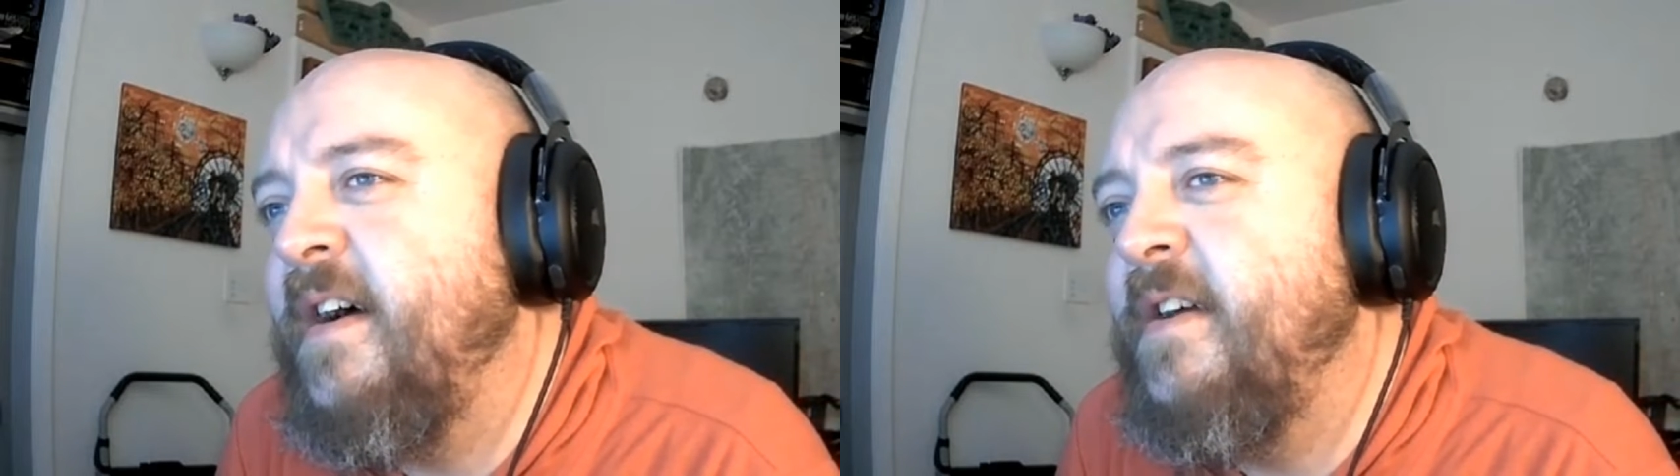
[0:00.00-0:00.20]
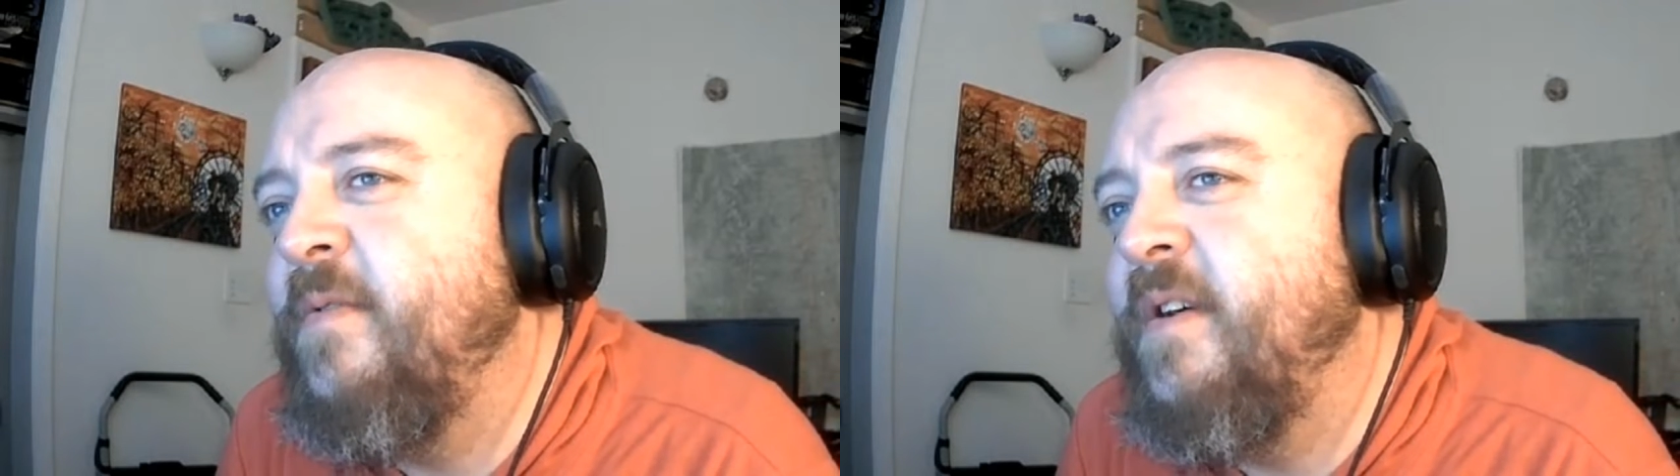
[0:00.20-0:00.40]

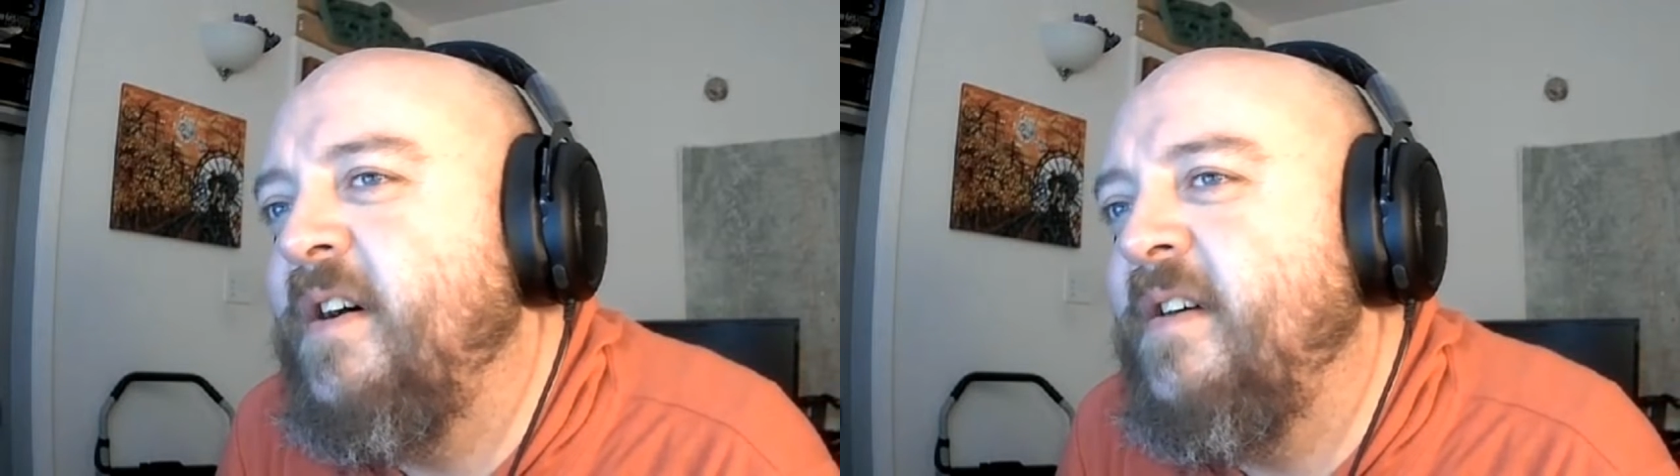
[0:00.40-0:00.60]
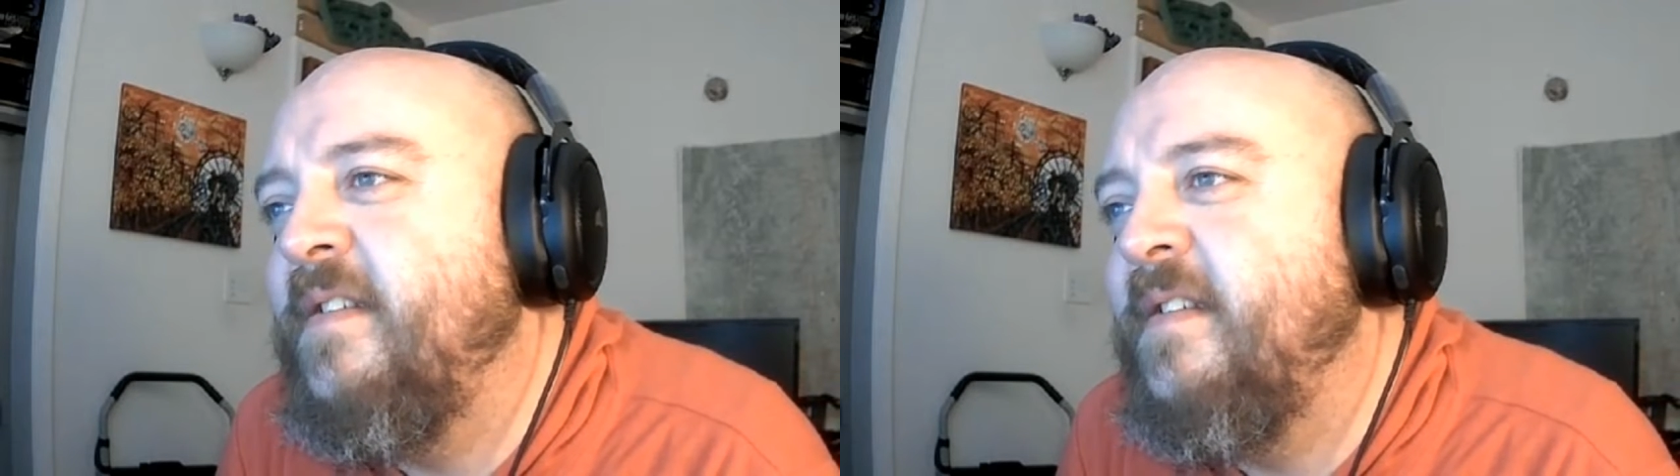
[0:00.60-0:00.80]
Iowa
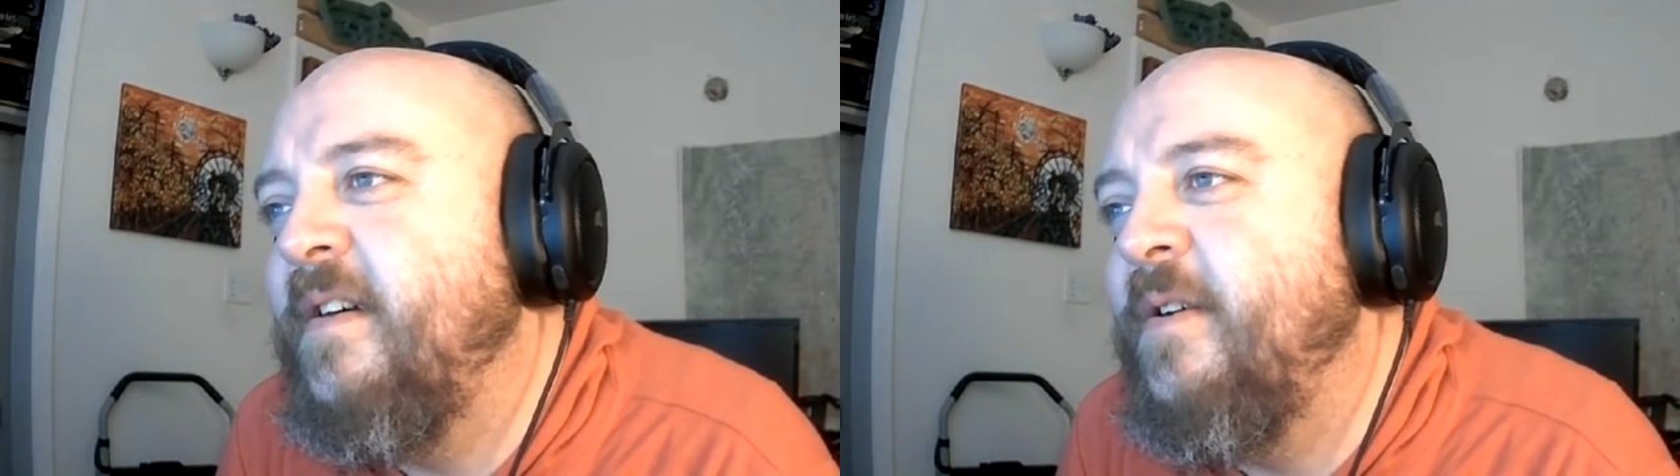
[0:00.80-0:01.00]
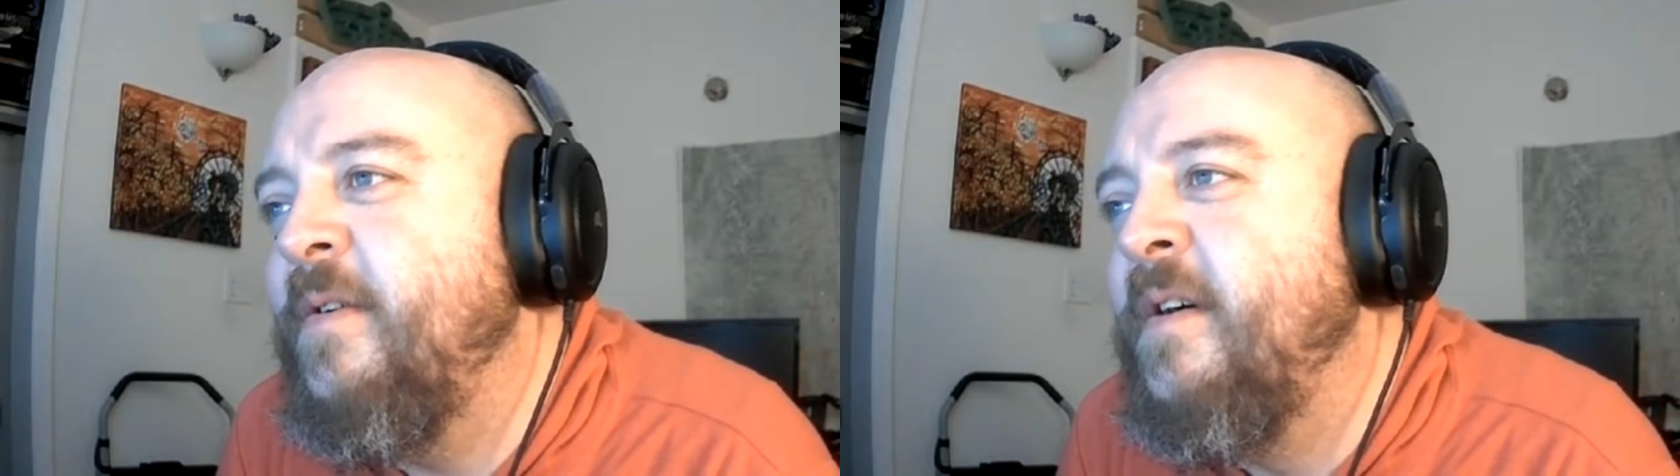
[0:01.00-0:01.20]

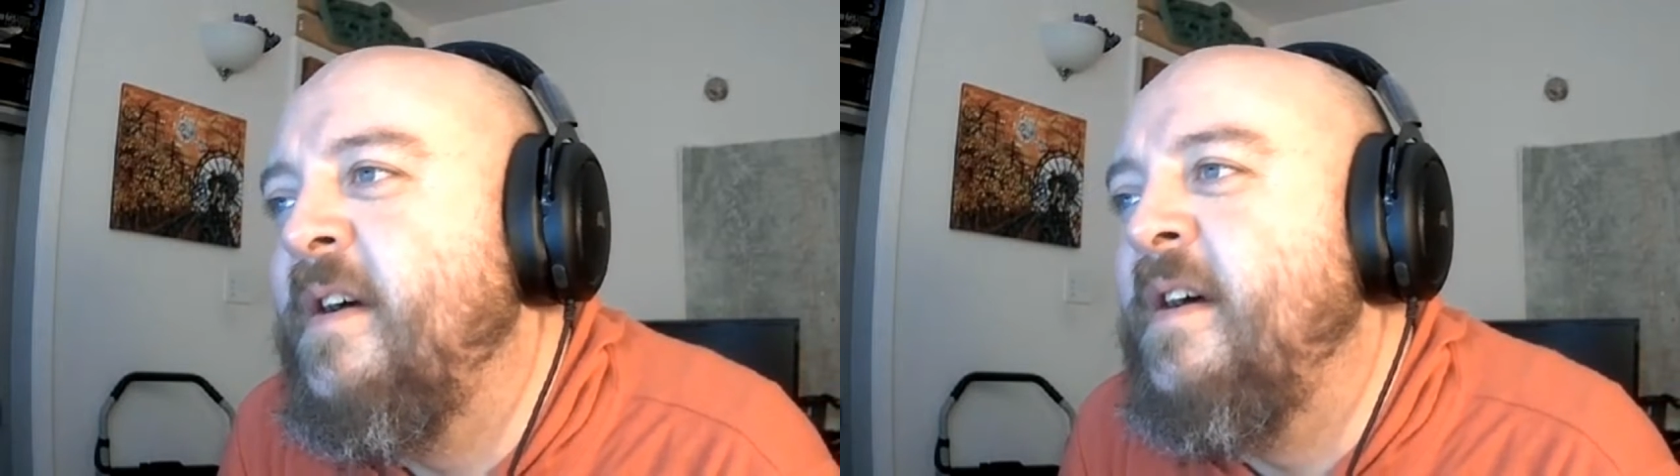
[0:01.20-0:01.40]
also